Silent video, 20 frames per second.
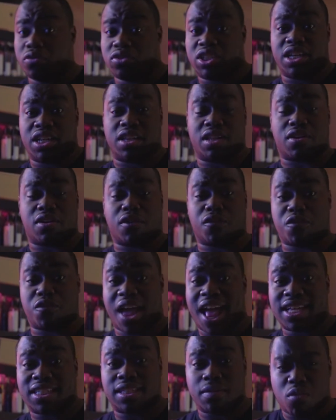and your little
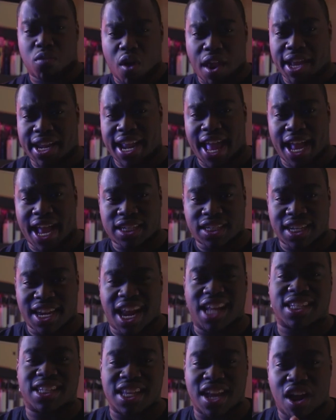facts, the more I can actually get
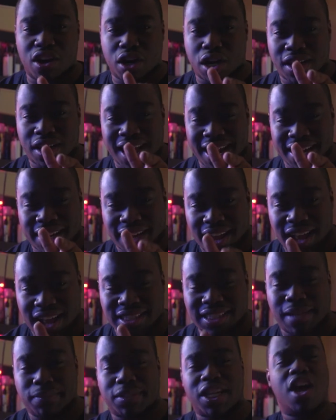to the underlying
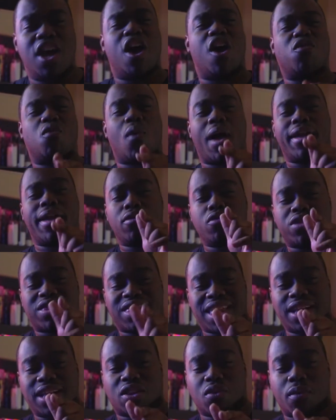concepts of why you
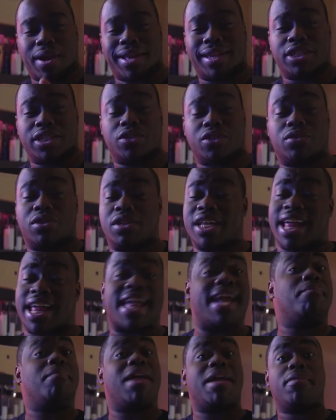think the way that you think.
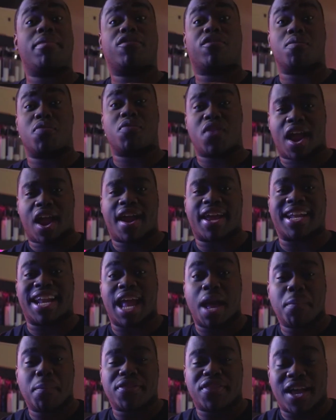And maybe from there I can
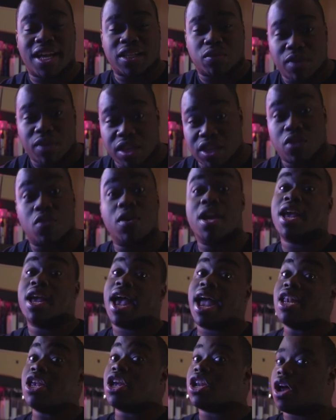empathize with you
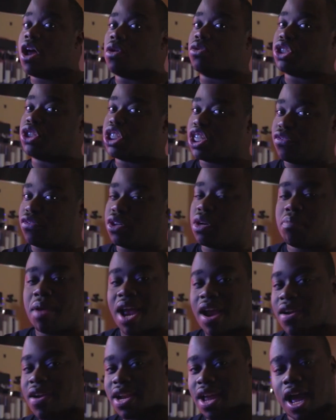and, you know, shift your
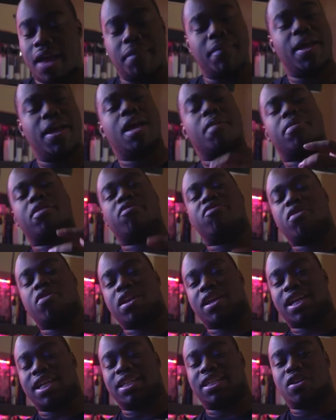paradigm. But if you're going to
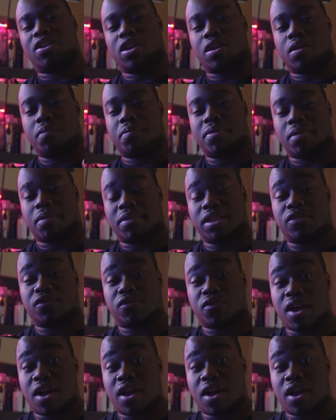continue to put up this front,